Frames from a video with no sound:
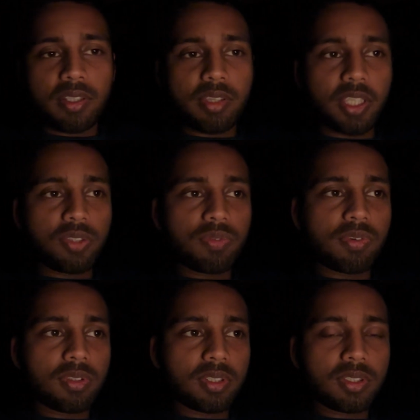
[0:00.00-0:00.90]
Thank you
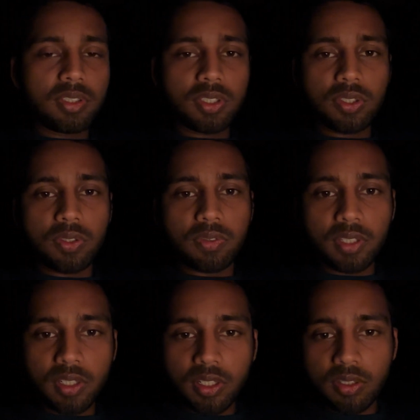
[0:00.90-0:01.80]
for listening. See you in
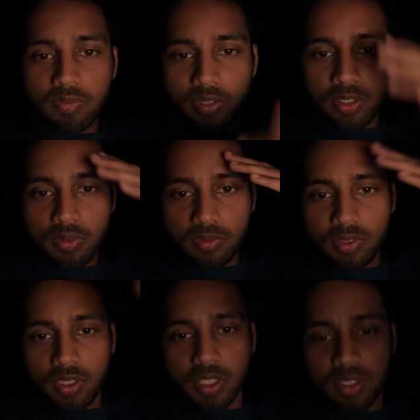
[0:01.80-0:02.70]
another video.
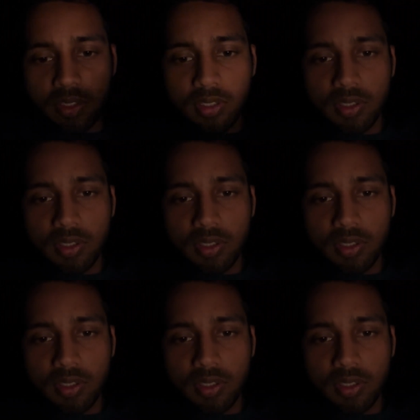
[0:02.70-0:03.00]
Jai Hind.